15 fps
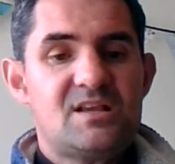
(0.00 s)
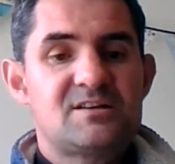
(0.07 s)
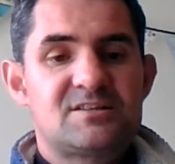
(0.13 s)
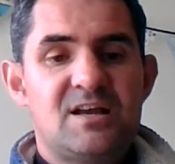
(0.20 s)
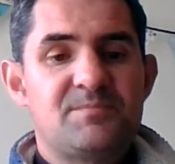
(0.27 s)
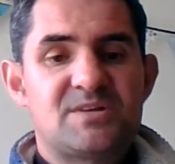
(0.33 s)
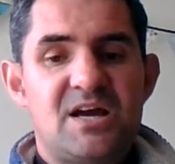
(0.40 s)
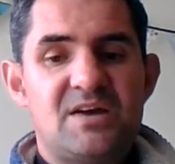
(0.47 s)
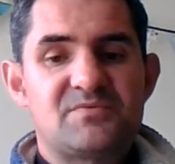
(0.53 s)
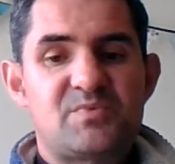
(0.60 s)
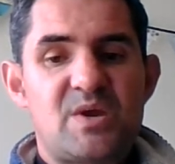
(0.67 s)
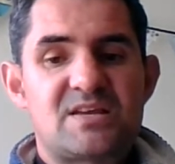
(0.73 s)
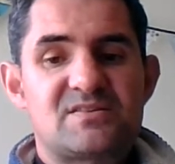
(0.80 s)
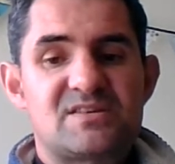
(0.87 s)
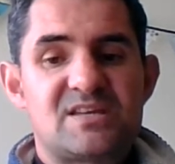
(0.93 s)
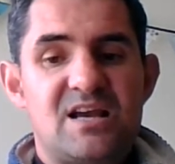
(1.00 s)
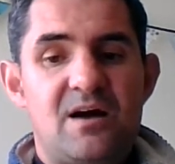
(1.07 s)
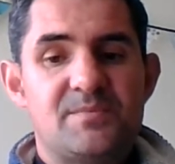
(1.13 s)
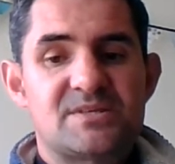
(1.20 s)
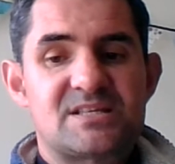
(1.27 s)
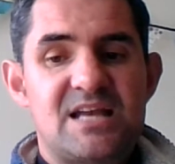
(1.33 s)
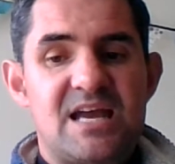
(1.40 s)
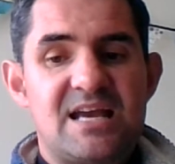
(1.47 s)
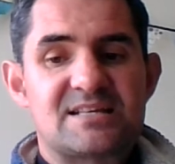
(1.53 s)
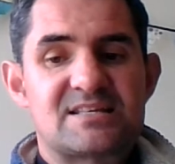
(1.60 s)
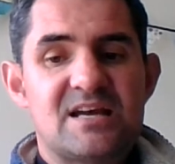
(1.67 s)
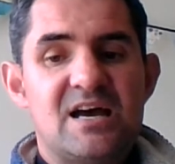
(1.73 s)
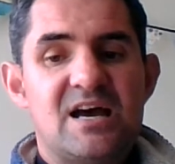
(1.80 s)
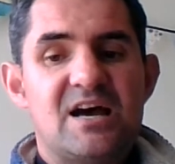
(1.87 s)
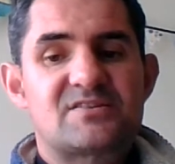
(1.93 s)
Sometimes we can see our
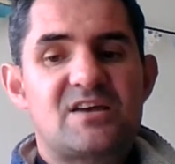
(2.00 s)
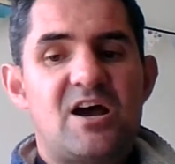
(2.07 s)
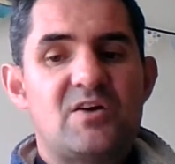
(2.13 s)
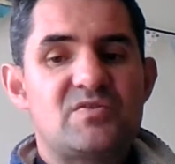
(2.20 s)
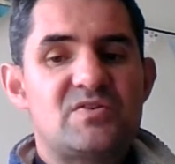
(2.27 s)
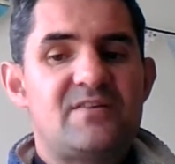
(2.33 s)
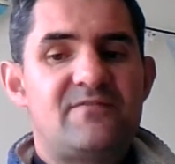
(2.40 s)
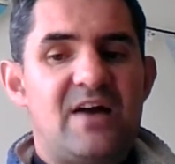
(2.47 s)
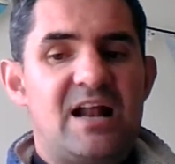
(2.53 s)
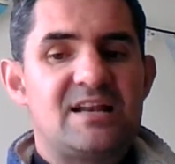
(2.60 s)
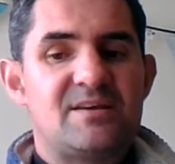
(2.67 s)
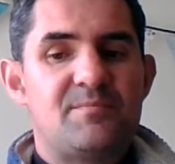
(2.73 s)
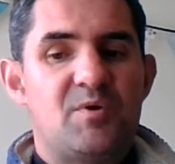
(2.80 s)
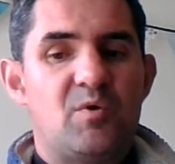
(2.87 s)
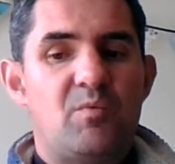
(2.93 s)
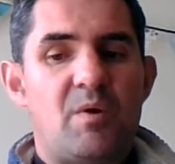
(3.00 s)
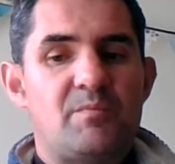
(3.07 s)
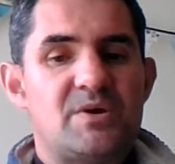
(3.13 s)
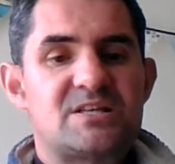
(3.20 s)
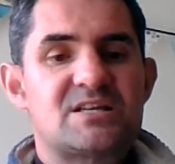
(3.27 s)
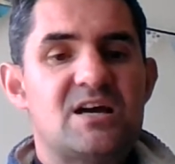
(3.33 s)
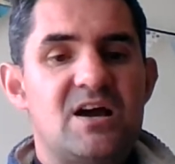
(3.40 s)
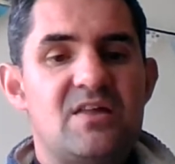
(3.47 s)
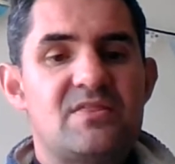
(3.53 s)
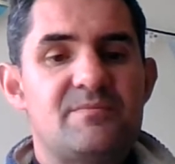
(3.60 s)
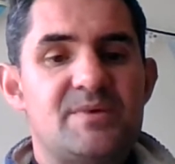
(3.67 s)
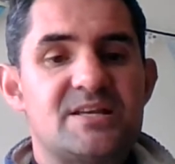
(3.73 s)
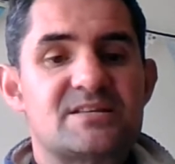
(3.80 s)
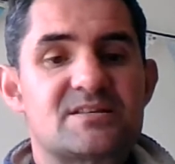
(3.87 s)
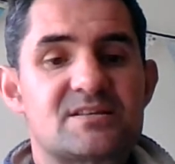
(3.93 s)
mistakes as only valuable when we turn
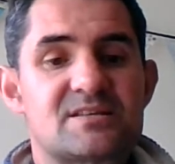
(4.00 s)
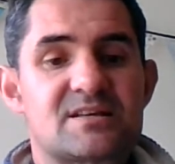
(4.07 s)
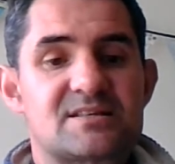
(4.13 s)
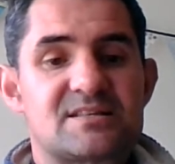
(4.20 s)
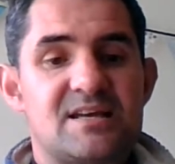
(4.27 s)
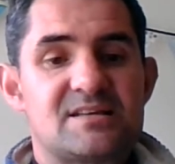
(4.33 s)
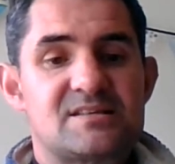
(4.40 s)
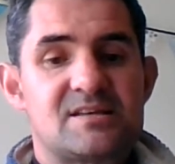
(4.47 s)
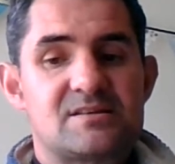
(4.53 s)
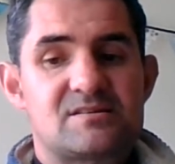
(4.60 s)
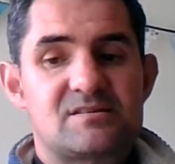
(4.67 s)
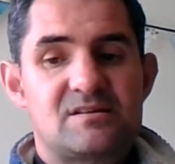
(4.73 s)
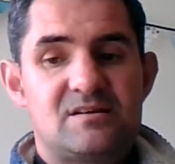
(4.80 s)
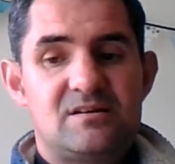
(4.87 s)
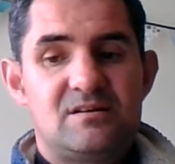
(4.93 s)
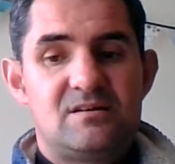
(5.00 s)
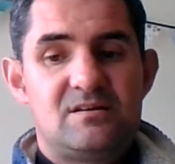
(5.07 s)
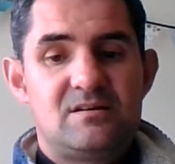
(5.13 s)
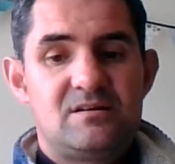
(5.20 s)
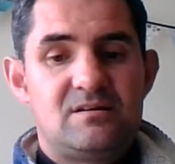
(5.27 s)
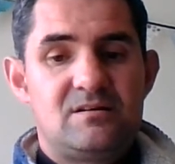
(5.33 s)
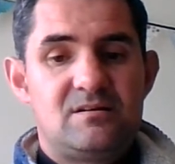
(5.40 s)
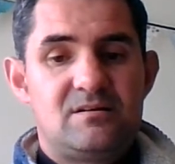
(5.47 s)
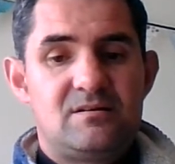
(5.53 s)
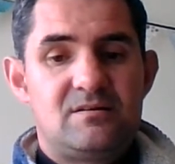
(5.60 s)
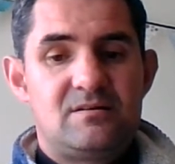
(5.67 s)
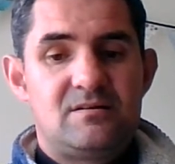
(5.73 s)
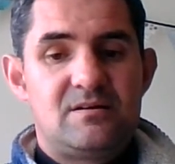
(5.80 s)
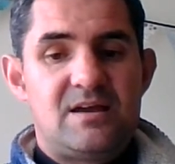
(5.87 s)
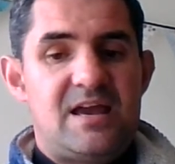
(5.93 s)
them into successes.
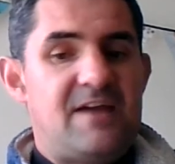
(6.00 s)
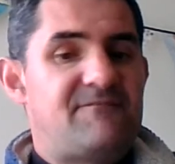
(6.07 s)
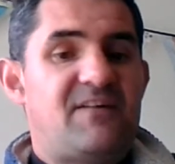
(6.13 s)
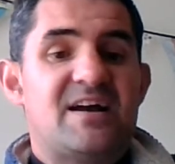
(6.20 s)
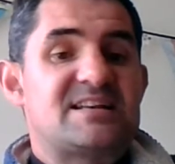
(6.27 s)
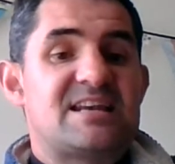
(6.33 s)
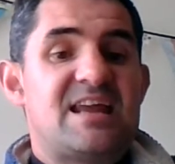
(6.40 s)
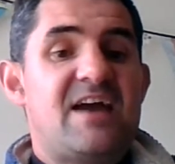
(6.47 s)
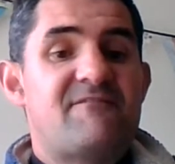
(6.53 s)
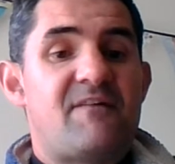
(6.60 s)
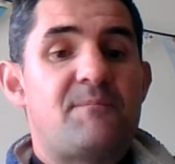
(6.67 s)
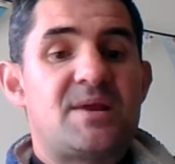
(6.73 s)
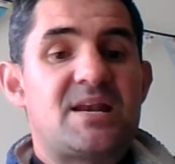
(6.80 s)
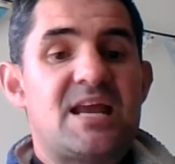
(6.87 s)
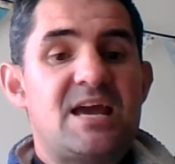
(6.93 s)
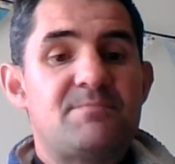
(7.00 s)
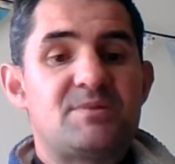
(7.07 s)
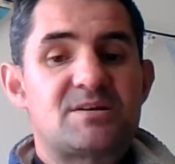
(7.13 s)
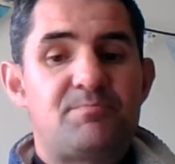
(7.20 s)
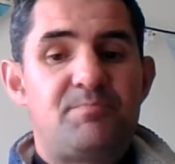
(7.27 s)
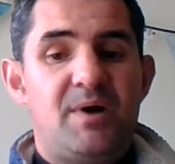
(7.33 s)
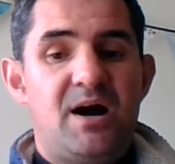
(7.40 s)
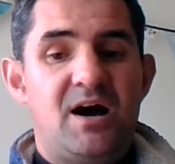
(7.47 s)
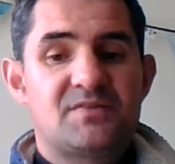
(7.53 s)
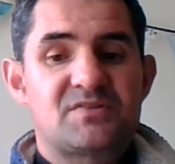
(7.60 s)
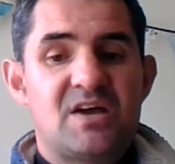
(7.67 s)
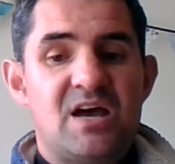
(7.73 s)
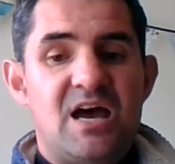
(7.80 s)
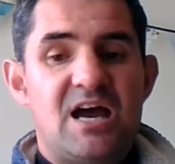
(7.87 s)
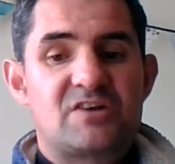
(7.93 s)
If I'd never been able to
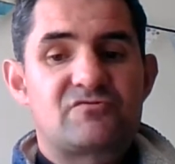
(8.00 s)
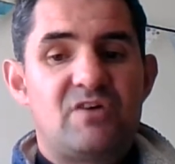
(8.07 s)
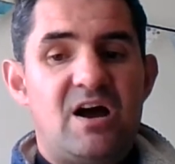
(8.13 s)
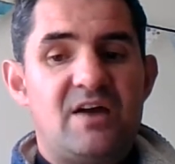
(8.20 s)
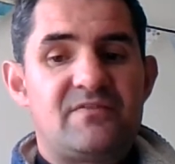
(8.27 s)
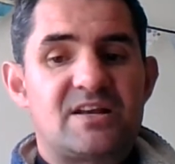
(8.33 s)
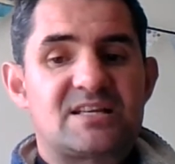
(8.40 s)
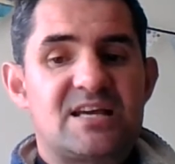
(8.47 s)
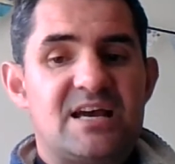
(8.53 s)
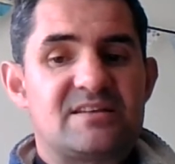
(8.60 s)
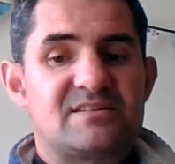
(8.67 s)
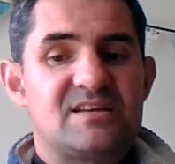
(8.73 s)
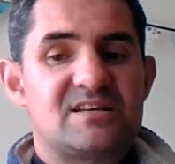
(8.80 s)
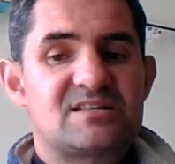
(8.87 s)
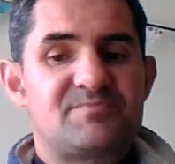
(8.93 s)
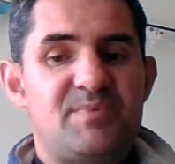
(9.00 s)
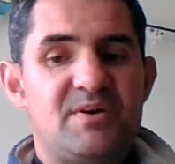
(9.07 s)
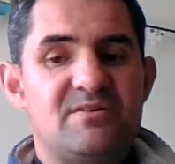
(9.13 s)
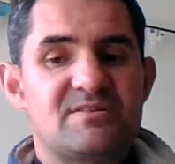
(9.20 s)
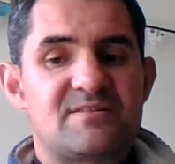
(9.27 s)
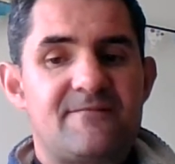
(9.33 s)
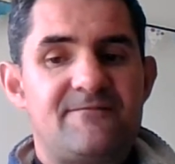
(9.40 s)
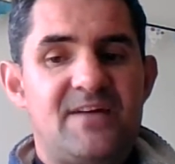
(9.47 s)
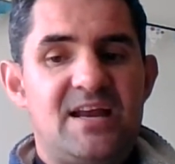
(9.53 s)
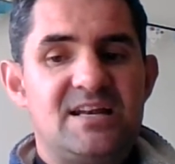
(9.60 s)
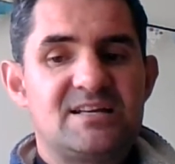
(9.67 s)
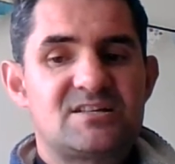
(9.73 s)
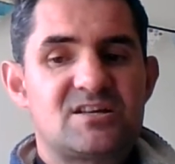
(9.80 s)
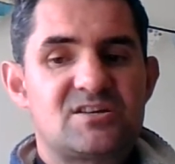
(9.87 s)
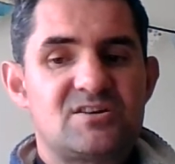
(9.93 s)
pass a driving test, the experience of
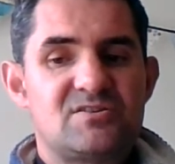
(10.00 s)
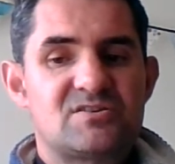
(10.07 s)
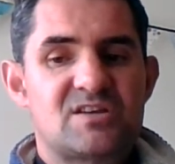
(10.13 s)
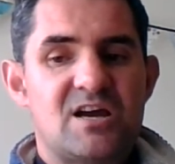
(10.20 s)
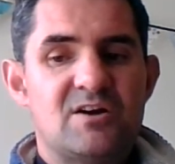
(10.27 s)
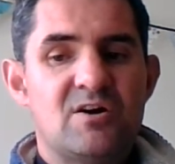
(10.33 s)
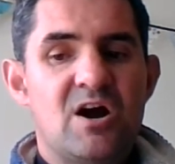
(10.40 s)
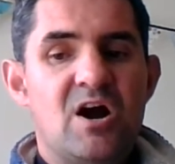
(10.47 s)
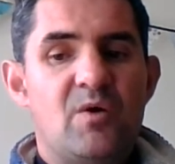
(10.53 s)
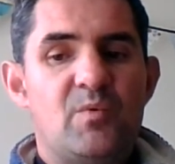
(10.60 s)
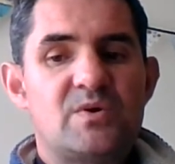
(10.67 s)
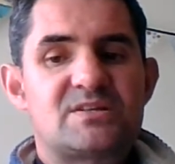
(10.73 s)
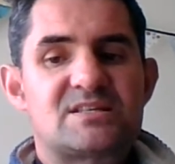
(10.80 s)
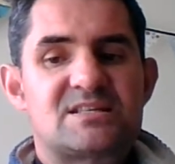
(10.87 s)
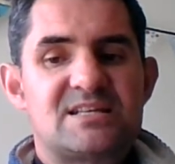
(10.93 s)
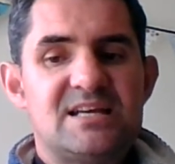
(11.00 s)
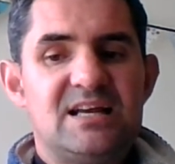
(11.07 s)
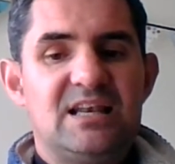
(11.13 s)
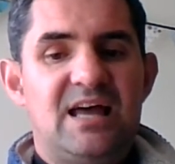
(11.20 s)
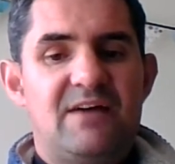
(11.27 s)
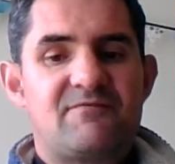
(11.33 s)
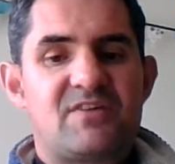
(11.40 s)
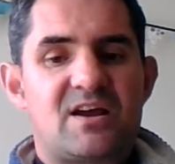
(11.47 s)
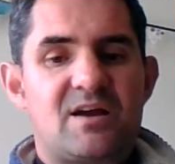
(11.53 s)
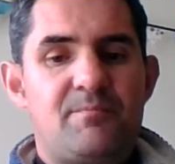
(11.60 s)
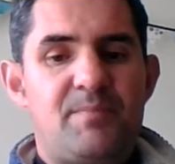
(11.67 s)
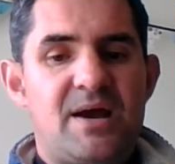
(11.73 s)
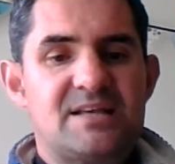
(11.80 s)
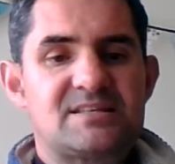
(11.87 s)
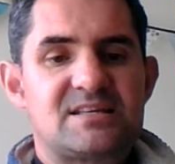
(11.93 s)
failing to do so would still have the
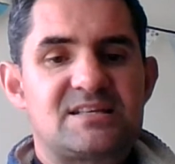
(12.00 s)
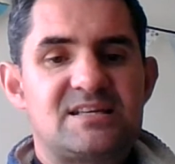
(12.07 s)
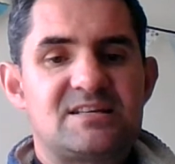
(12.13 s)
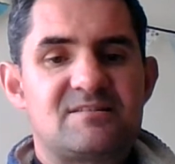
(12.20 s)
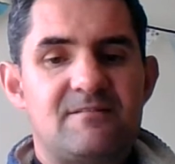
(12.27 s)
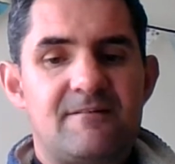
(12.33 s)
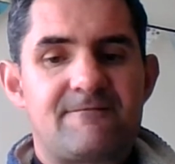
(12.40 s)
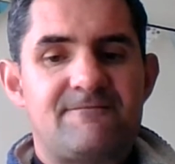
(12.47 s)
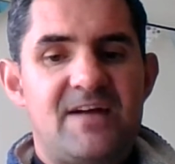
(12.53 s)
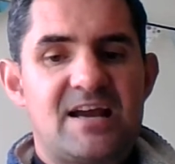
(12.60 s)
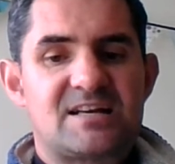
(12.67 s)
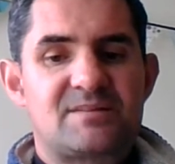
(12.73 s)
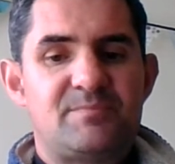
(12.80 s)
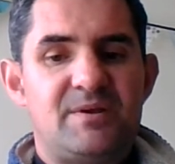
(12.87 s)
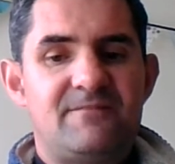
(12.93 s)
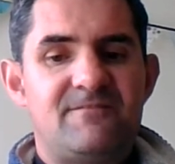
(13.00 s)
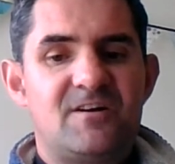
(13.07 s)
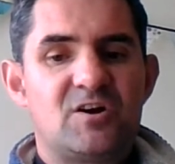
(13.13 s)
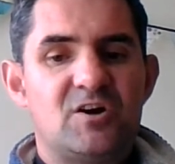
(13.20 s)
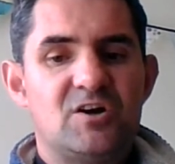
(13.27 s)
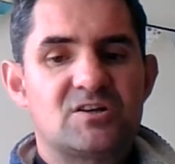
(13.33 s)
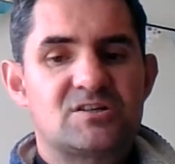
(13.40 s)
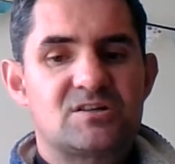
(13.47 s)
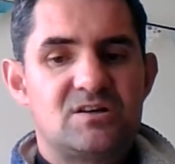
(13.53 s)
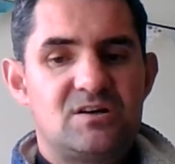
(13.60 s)
capacity to affect me for good.